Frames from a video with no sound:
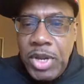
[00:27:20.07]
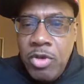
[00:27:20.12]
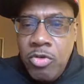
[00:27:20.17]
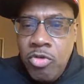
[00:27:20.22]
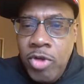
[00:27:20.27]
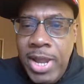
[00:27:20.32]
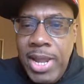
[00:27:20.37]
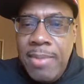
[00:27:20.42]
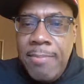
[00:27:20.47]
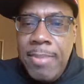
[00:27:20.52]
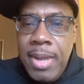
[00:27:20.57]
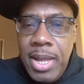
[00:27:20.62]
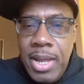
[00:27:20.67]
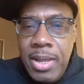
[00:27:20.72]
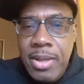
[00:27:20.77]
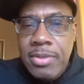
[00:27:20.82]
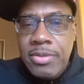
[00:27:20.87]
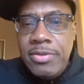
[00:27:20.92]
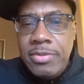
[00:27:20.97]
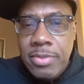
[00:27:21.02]
Green
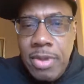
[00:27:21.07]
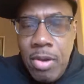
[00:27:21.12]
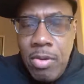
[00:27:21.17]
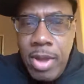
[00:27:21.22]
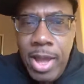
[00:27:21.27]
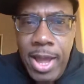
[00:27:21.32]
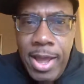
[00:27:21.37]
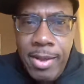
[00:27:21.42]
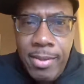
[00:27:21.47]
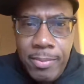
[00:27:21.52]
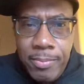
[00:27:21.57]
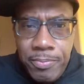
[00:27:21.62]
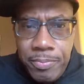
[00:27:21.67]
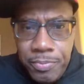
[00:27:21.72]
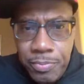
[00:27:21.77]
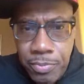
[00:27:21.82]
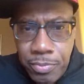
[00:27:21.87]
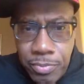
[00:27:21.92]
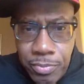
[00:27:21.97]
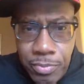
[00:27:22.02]
beans, okay.
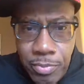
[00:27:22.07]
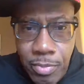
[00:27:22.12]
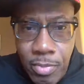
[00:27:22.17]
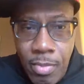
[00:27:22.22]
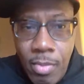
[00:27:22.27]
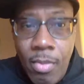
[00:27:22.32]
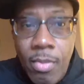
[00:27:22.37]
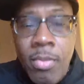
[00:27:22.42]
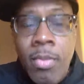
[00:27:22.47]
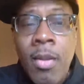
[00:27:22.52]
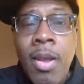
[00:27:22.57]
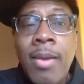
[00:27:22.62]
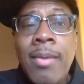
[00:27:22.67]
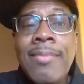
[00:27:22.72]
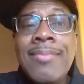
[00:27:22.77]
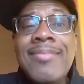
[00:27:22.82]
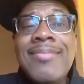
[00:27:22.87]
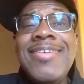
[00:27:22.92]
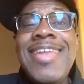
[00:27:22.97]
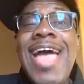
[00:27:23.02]

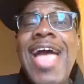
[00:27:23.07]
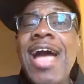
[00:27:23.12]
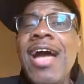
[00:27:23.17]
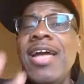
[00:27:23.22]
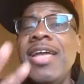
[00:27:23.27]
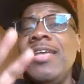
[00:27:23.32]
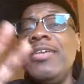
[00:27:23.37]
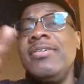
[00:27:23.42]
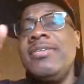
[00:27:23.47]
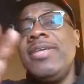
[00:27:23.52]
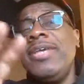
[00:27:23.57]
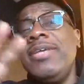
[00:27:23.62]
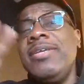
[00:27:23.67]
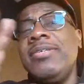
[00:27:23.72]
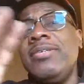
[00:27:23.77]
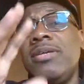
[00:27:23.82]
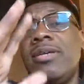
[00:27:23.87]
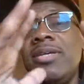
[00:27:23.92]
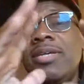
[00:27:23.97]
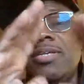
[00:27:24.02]
Now here's
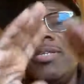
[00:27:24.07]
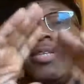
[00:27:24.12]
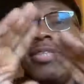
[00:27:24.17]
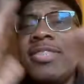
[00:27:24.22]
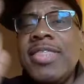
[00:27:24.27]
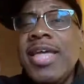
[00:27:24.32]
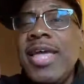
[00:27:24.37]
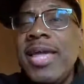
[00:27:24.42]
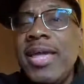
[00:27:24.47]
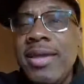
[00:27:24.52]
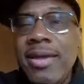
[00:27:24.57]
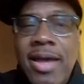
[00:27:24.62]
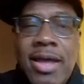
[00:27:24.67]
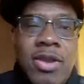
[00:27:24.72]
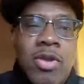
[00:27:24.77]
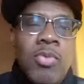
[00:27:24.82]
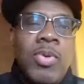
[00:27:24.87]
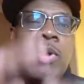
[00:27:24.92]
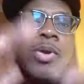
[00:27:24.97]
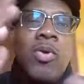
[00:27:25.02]
the thing. I
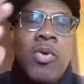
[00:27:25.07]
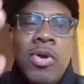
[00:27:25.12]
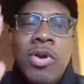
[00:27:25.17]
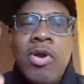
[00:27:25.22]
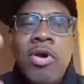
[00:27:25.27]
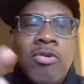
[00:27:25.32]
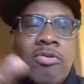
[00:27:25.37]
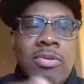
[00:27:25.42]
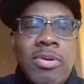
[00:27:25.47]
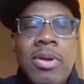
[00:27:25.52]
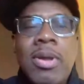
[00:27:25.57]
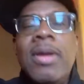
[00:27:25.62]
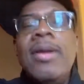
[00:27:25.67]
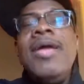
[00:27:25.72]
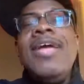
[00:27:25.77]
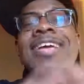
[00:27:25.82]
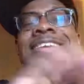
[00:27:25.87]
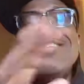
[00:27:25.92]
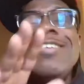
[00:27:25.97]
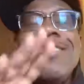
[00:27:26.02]
know we're going over.
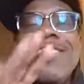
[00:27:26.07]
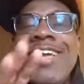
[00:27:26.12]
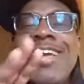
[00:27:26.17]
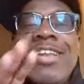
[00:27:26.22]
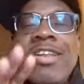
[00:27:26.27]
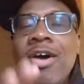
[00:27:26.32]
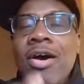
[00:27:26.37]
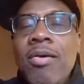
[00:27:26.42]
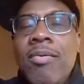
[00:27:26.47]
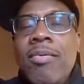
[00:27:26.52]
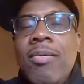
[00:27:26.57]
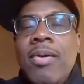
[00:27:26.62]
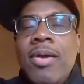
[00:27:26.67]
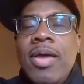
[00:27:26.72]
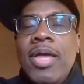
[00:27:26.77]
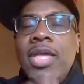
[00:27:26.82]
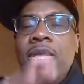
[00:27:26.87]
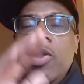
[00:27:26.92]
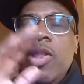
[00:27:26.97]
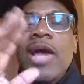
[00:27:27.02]
Here's the thing though.
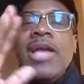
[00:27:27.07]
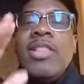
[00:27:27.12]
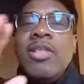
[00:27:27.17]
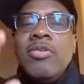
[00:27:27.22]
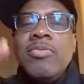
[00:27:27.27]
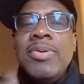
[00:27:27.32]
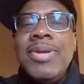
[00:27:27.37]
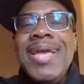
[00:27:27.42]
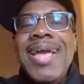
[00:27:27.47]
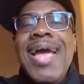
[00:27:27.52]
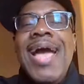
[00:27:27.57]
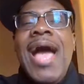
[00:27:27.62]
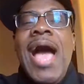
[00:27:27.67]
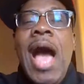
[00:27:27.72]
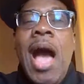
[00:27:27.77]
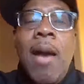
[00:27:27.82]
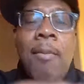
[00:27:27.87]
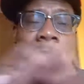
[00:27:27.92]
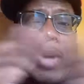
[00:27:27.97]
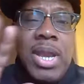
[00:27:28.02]
You like those?
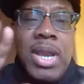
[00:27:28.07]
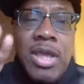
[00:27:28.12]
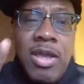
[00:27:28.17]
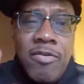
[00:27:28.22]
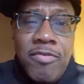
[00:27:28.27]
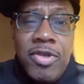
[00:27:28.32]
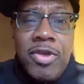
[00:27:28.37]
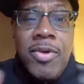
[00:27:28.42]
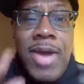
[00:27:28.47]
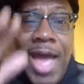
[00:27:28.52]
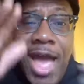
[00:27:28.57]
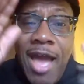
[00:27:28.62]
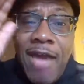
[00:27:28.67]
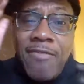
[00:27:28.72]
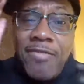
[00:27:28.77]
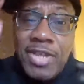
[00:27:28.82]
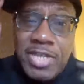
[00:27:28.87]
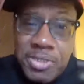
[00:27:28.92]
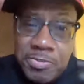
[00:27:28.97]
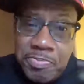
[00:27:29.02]
How many of you
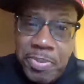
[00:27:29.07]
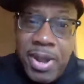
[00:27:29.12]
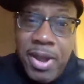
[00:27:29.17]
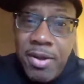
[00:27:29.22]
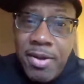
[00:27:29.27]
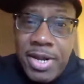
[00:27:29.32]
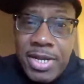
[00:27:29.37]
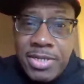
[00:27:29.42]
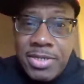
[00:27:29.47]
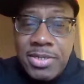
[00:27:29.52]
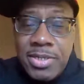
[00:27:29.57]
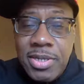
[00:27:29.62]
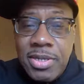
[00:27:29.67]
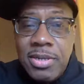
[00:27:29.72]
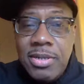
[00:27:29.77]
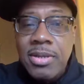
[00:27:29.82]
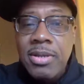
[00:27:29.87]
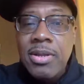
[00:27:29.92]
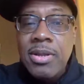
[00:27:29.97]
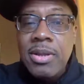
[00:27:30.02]
have experience
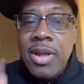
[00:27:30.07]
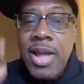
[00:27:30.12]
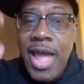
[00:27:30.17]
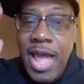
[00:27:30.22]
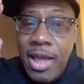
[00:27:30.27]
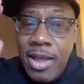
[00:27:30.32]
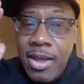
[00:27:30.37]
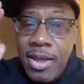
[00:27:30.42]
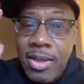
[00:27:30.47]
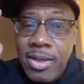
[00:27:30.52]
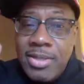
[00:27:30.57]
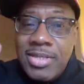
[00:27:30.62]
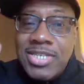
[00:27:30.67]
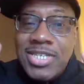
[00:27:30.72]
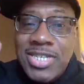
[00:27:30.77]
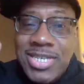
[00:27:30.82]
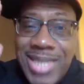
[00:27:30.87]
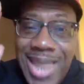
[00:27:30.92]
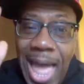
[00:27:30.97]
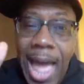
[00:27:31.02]
in
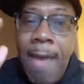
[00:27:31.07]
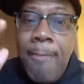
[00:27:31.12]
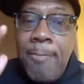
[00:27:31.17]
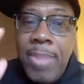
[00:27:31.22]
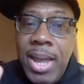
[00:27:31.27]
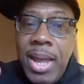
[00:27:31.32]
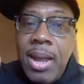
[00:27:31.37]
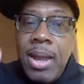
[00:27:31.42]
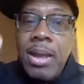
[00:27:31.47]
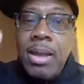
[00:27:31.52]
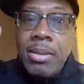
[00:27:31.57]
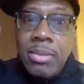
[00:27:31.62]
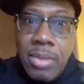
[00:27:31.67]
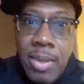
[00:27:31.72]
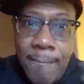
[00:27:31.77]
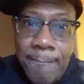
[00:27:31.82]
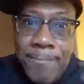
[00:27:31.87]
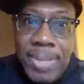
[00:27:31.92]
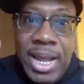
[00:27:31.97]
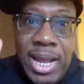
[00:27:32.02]
snapping
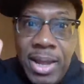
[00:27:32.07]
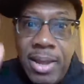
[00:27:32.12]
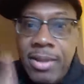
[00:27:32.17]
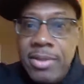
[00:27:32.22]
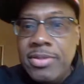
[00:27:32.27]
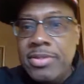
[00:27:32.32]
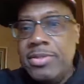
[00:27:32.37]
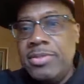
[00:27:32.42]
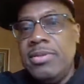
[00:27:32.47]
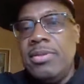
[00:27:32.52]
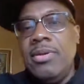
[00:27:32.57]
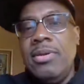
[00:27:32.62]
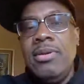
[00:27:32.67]
the beans?